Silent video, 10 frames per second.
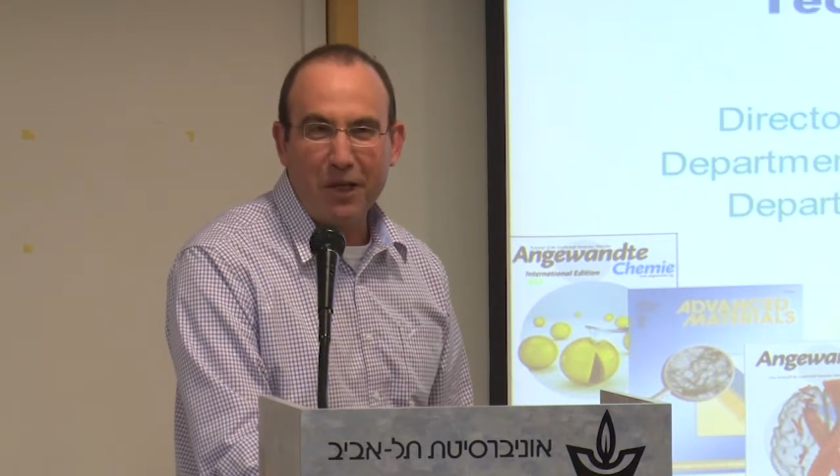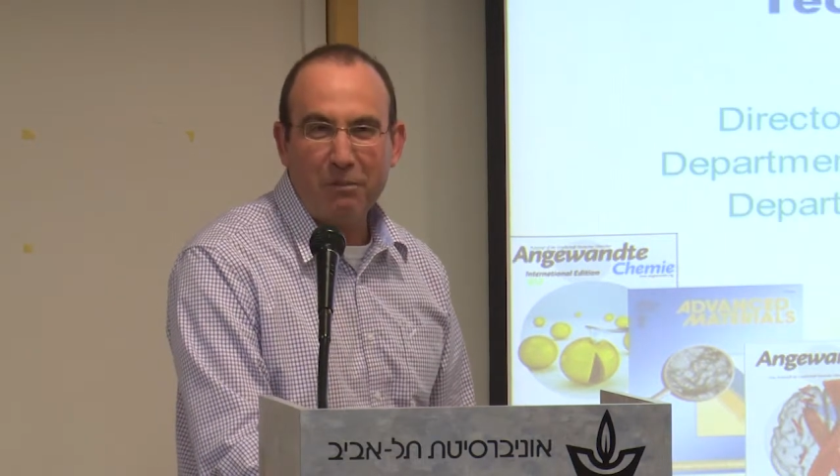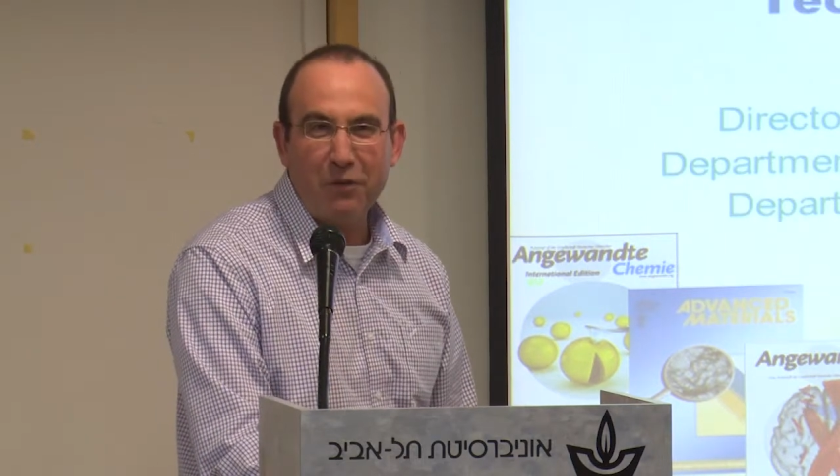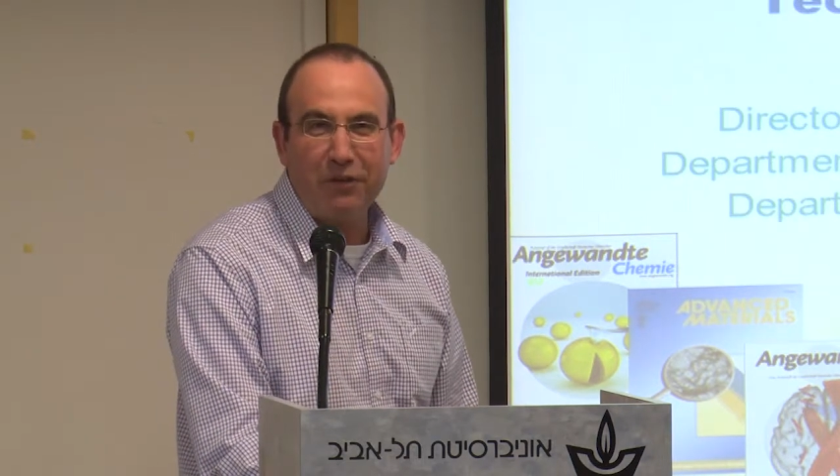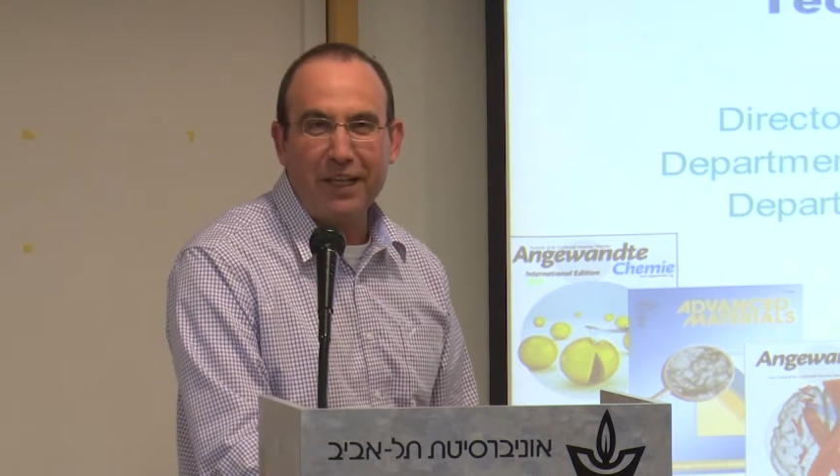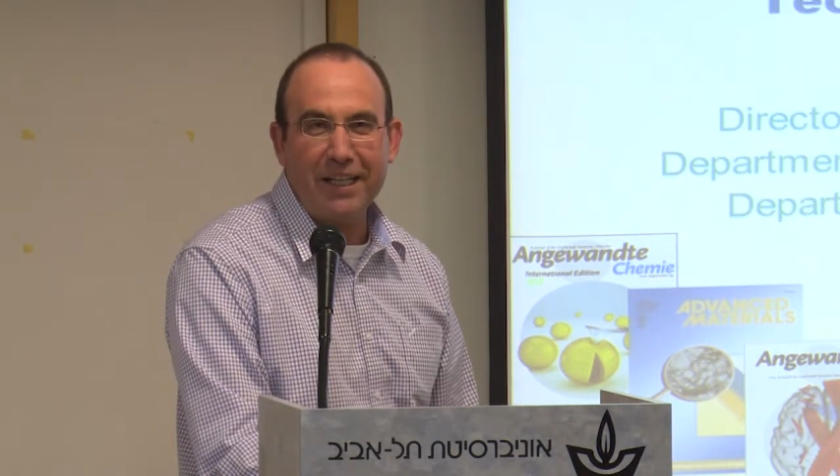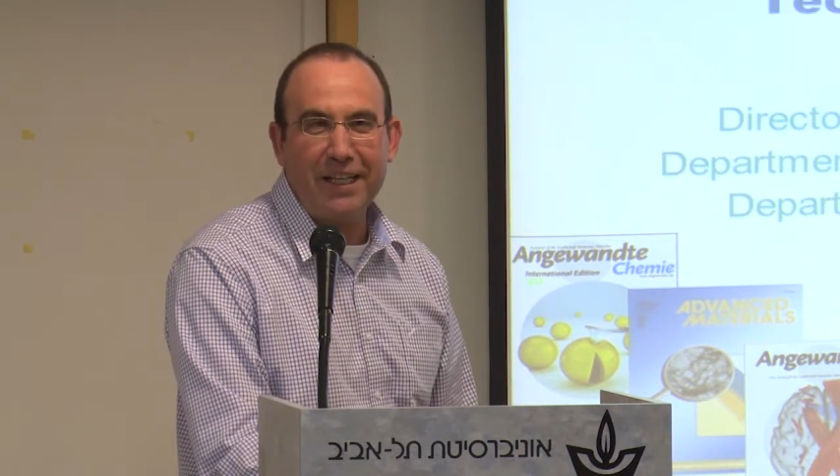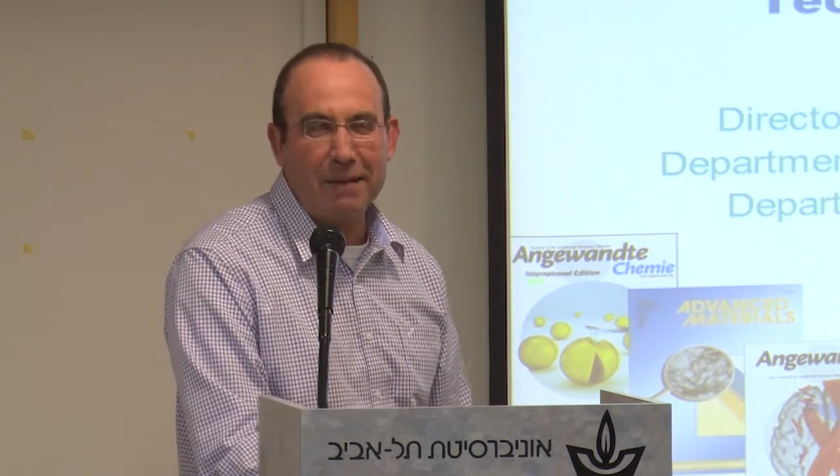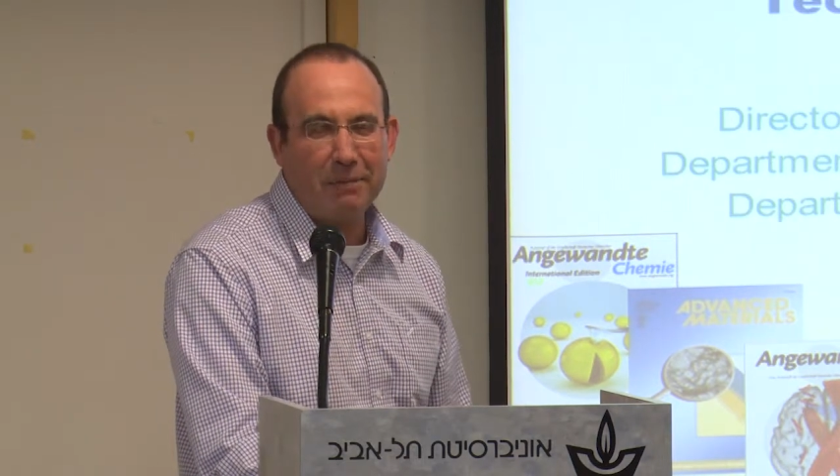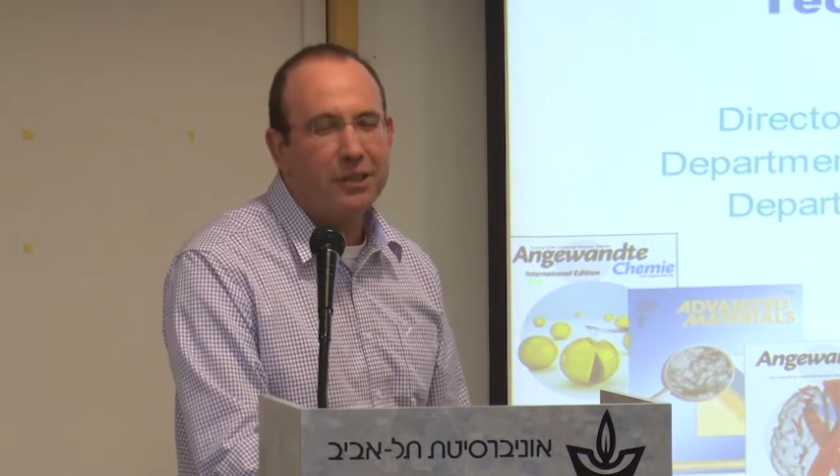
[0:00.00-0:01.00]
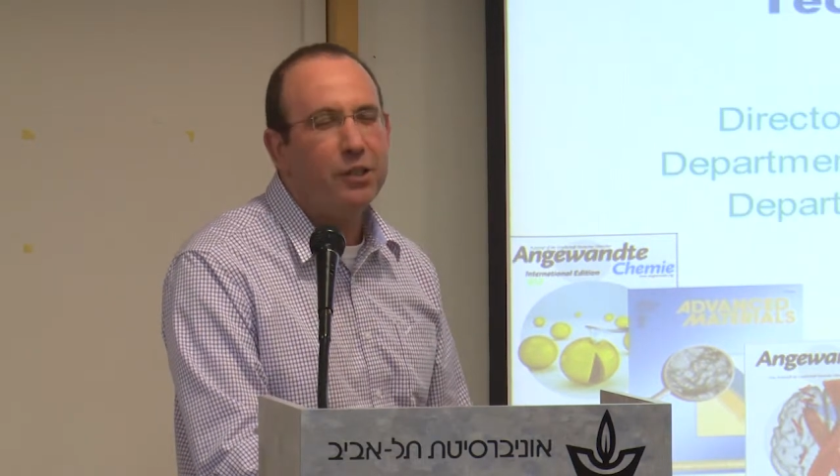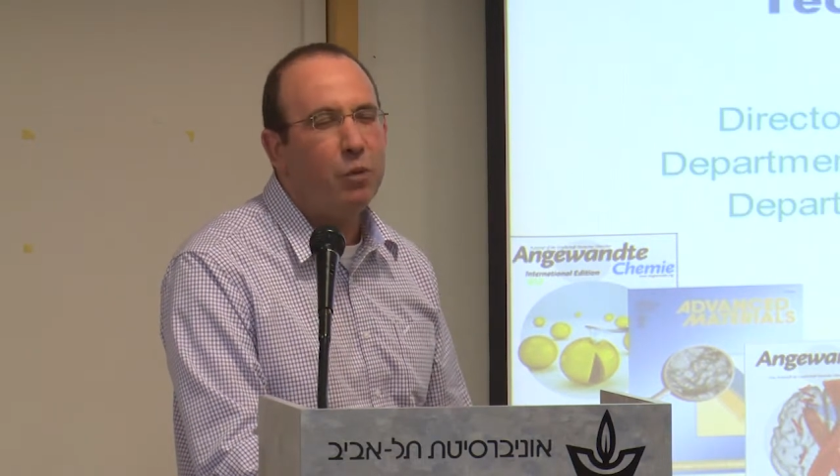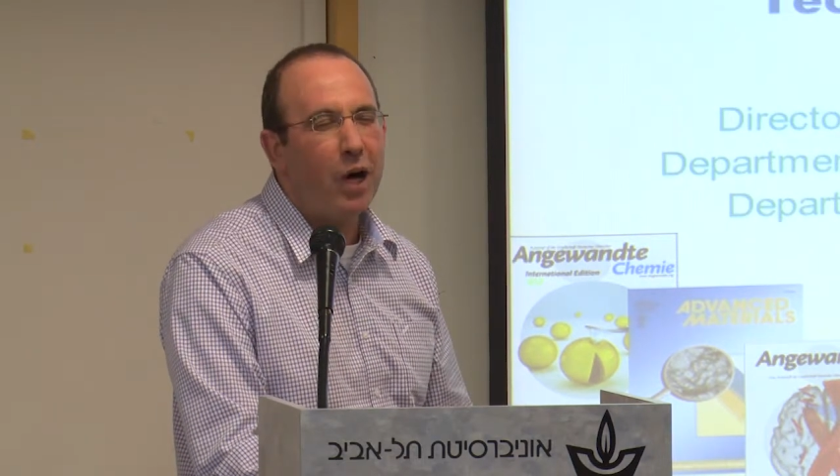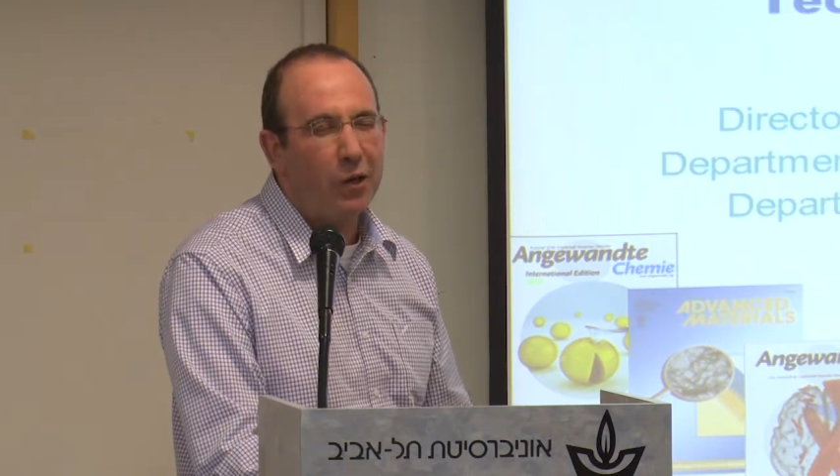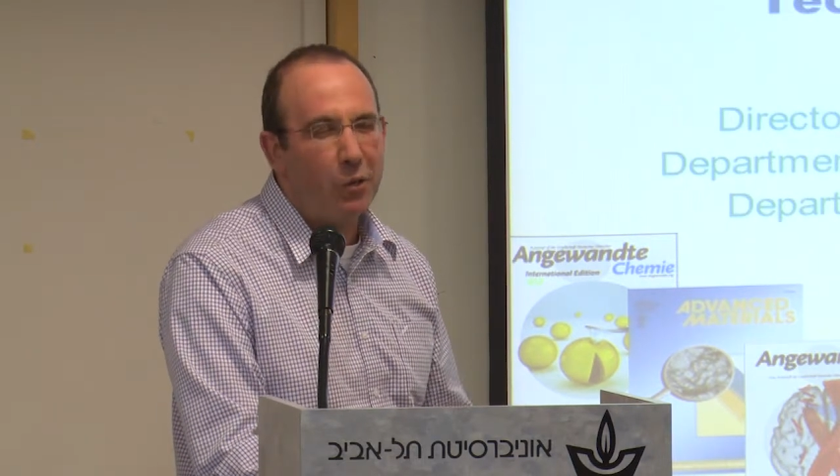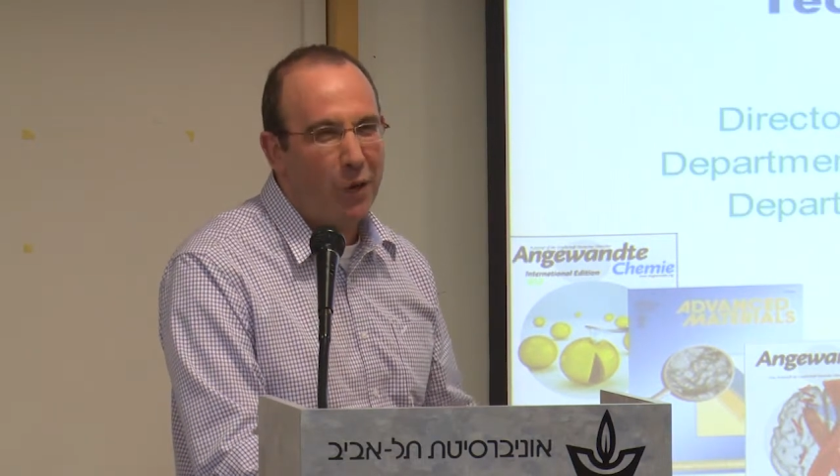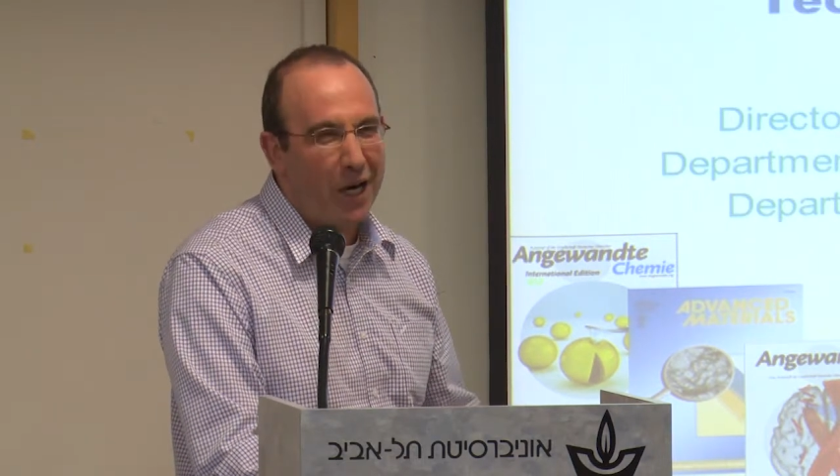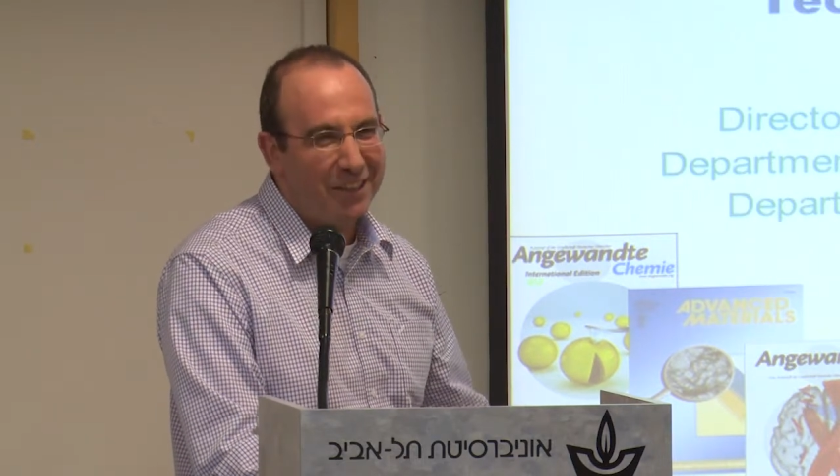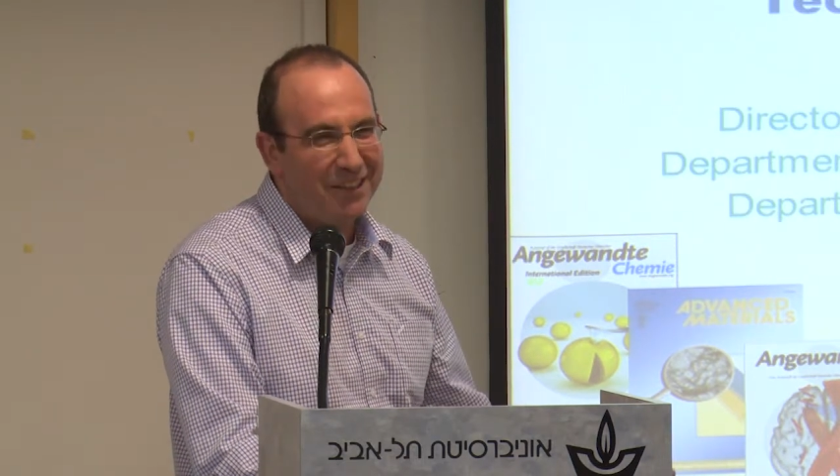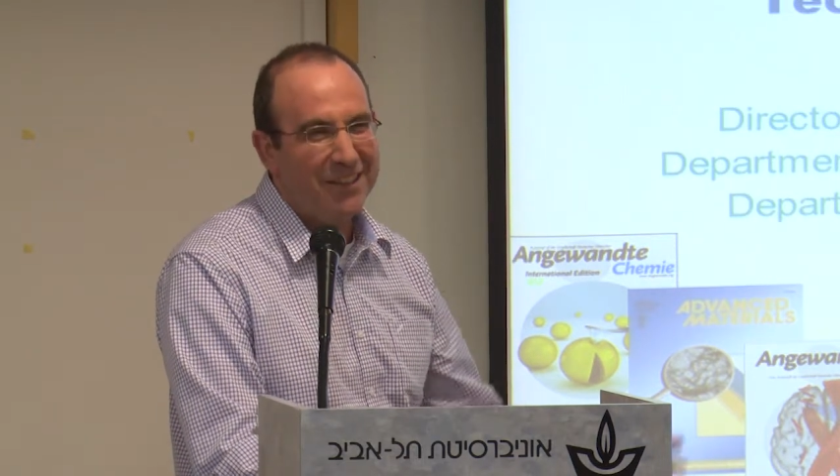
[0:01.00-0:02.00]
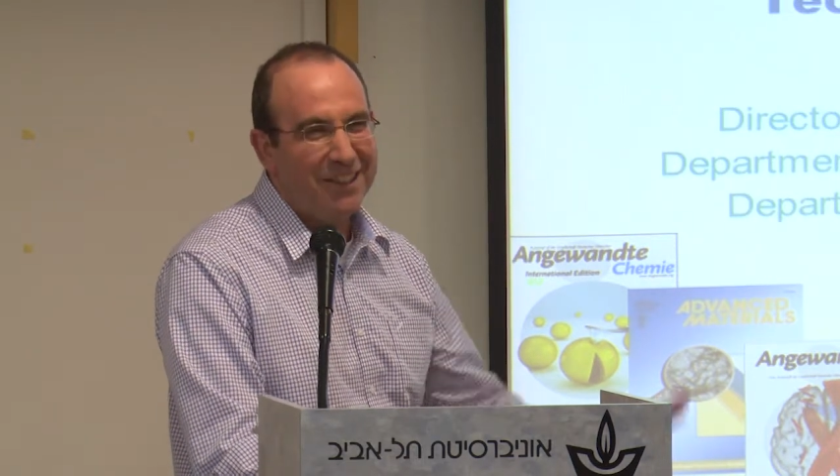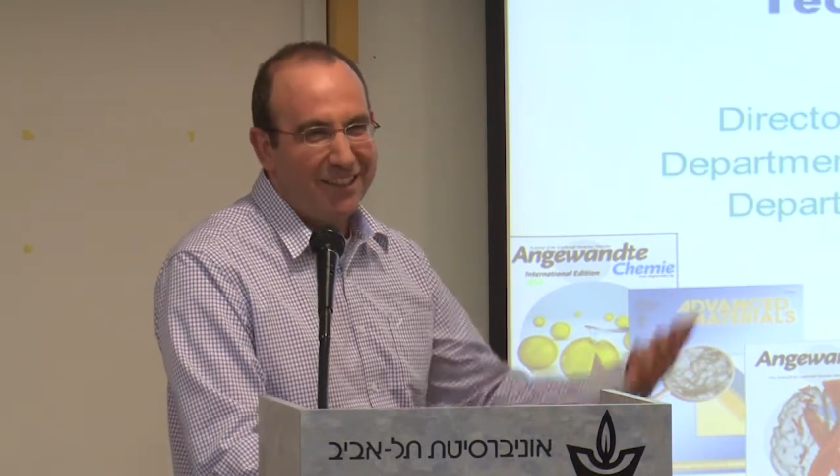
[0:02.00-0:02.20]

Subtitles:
providing Chemistry 101,